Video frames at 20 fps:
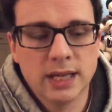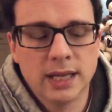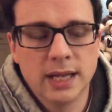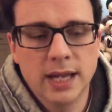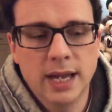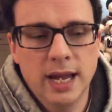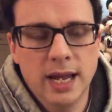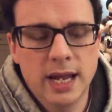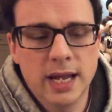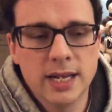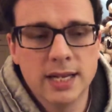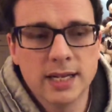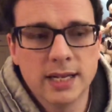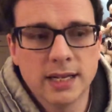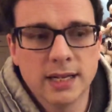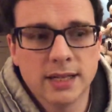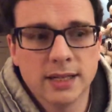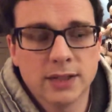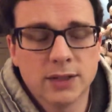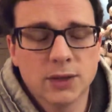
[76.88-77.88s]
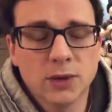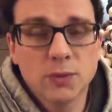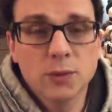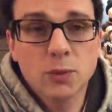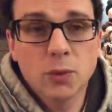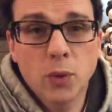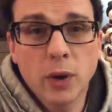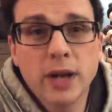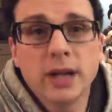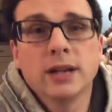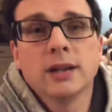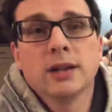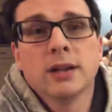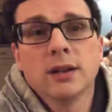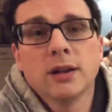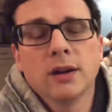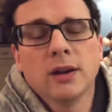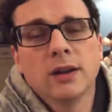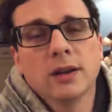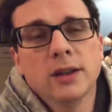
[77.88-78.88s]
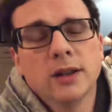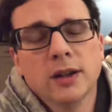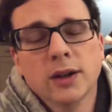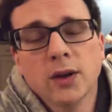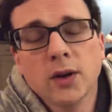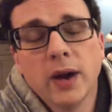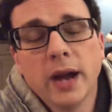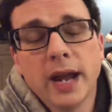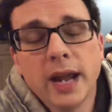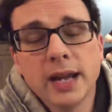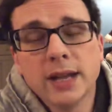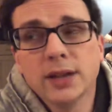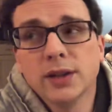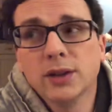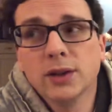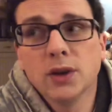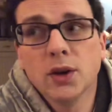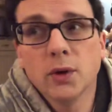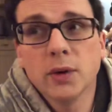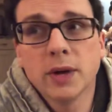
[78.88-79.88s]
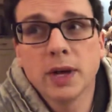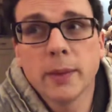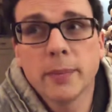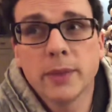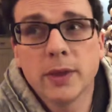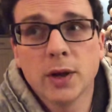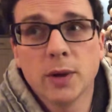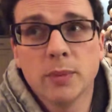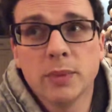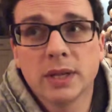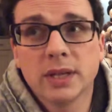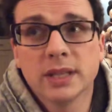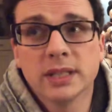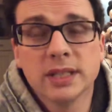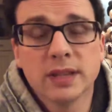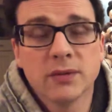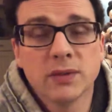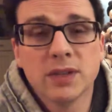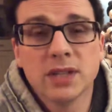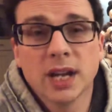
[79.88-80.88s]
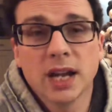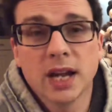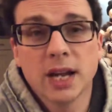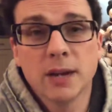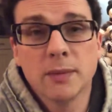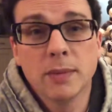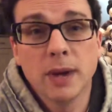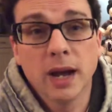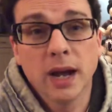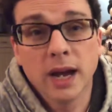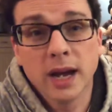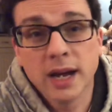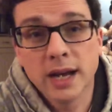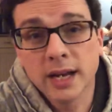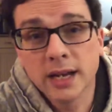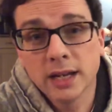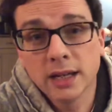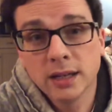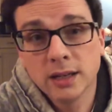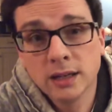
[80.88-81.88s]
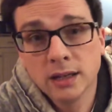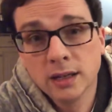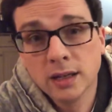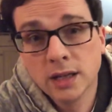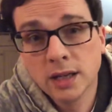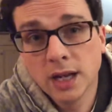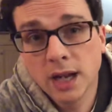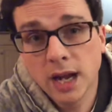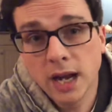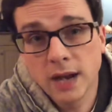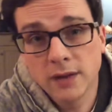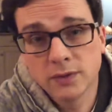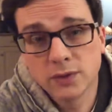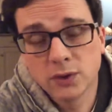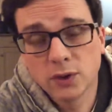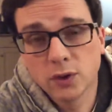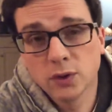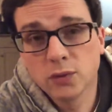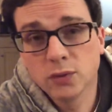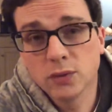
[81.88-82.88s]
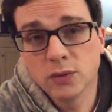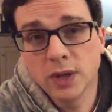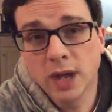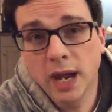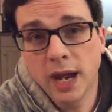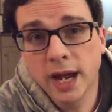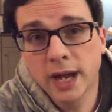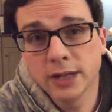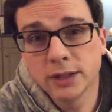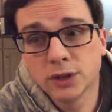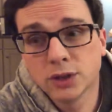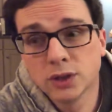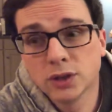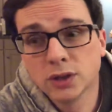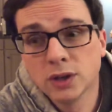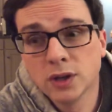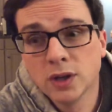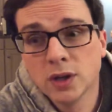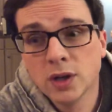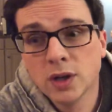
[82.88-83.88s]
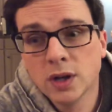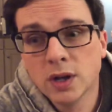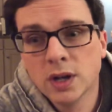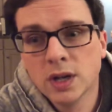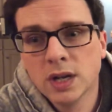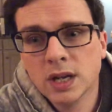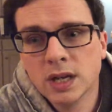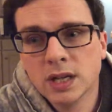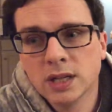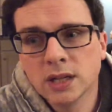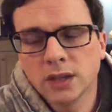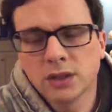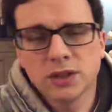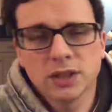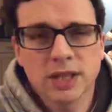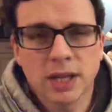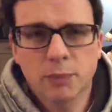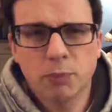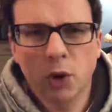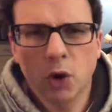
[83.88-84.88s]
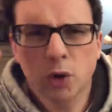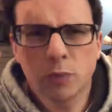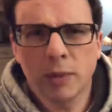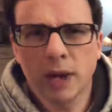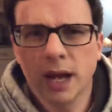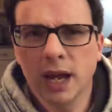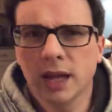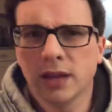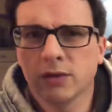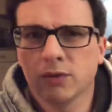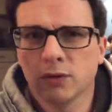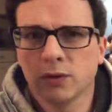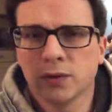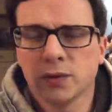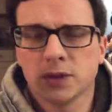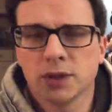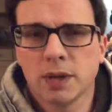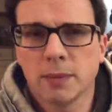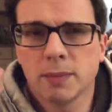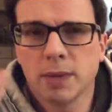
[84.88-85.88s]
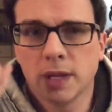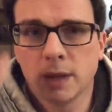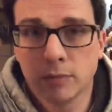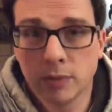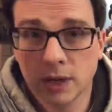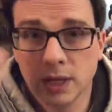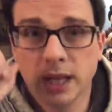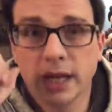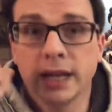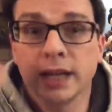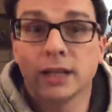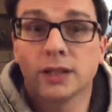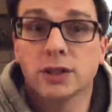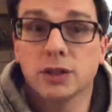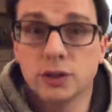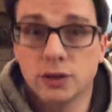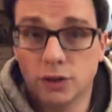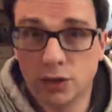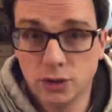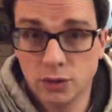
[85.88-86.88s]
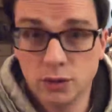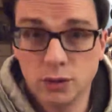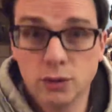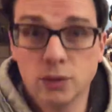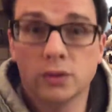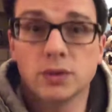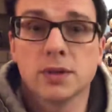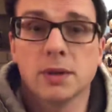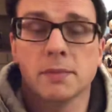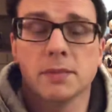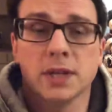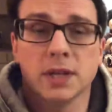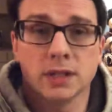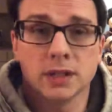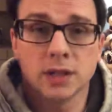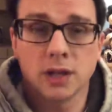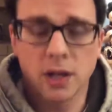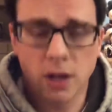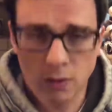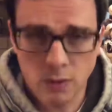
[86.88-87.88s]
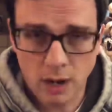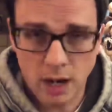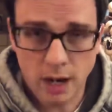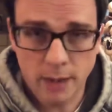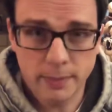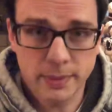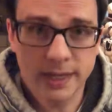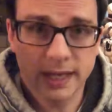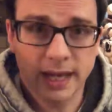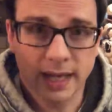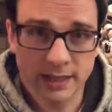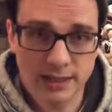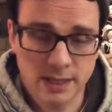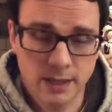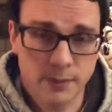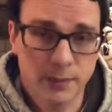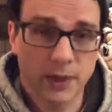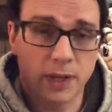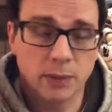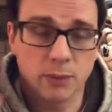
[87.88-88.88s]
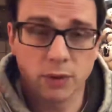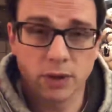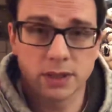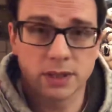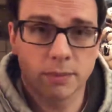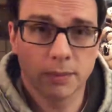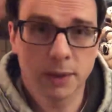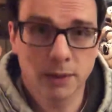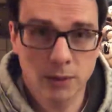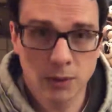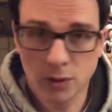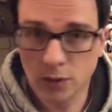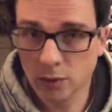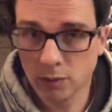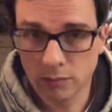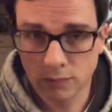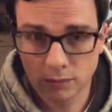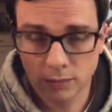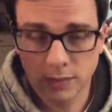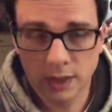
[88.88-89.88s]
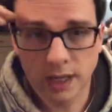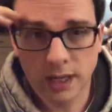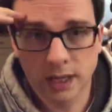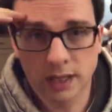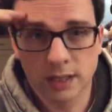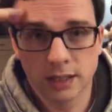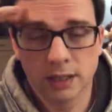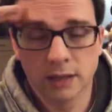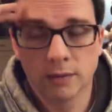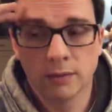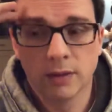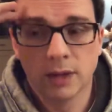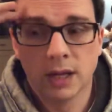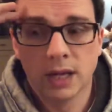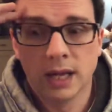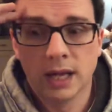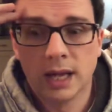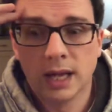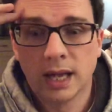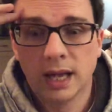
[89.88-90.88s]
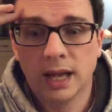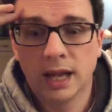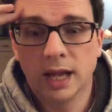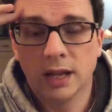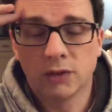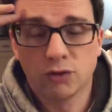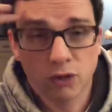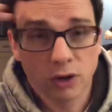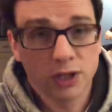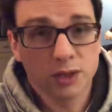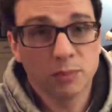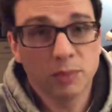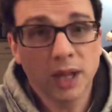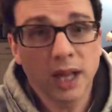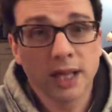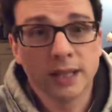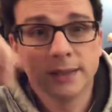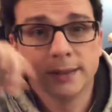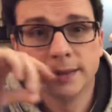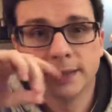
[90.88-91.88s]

And so quite, I hate going up there because every time I have to go through the hatch, not just like poke my head through for something, but like to do something, to go up, get something, bring something, that kind of deal. It draws blood.